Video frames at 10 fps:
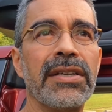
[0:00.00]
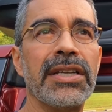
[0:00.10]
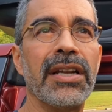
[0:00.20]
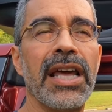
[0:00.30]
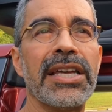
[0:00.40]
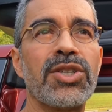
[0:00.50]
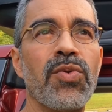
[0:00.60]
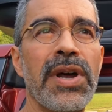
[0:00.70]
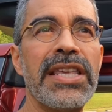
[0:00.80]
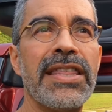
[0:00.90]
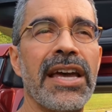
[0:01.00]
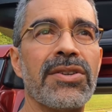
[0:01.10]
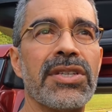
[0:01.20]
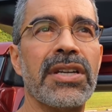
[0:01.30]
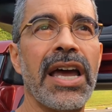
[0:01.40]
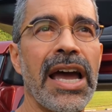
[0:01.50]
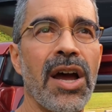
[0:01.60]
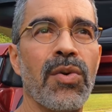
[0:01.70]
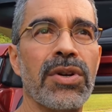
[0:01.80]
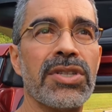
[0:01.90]
It'll last 20,000
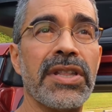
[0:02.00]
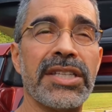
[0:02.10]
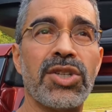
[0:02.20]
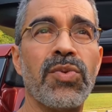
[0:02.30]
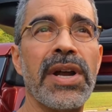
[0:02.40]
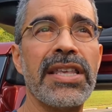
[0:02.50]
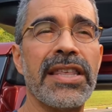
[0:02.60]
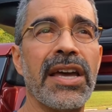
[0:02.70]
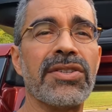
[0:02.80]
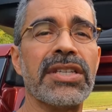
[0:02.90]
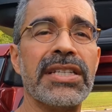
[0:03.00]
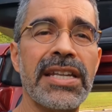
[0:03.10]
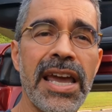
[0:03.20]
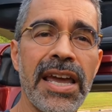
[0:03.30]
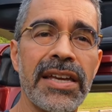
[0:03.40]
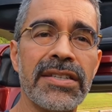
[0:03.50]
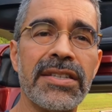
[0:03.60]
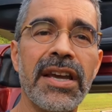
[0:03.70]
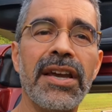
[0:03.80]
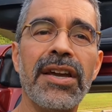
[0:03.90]
hours, so that's 20,000 days,